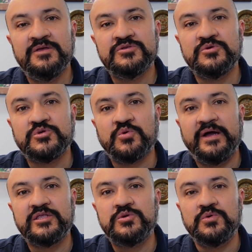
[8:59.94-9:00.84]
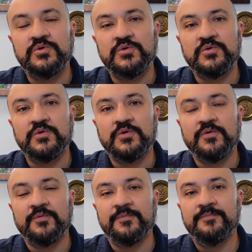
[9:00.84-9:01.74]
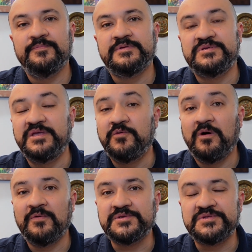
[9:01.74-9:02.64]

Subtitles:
to try to see what was